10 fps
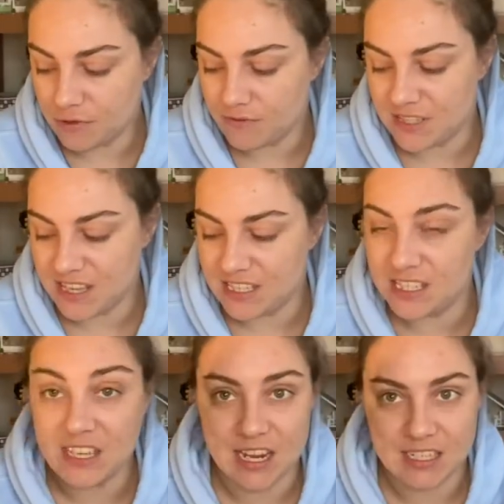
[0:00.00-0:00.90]
obviously it's a
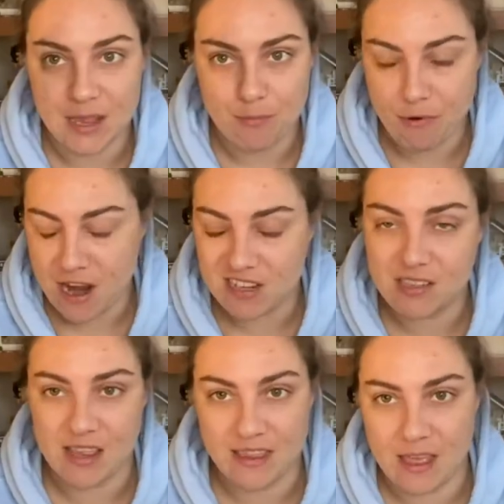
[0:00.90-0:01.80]
sellotape brand,
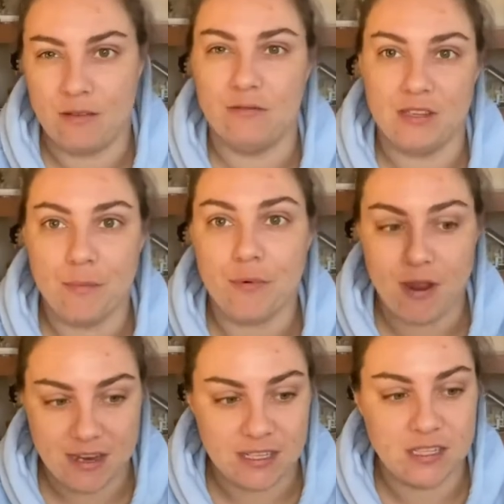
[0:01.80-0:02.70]
and then obviously
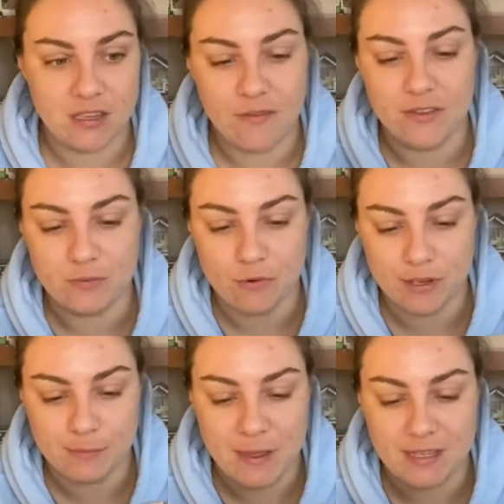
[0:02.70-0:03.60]
branded stuff is more
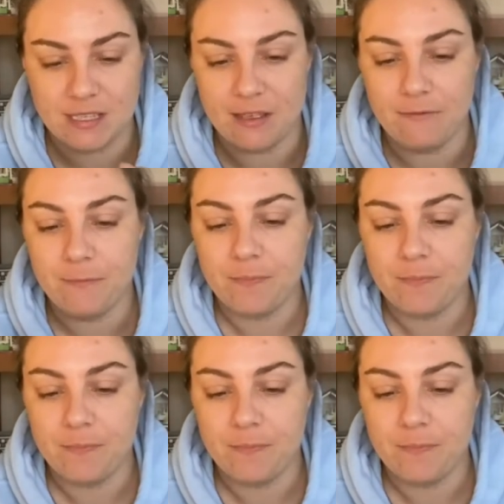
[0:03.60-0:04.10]
expensive.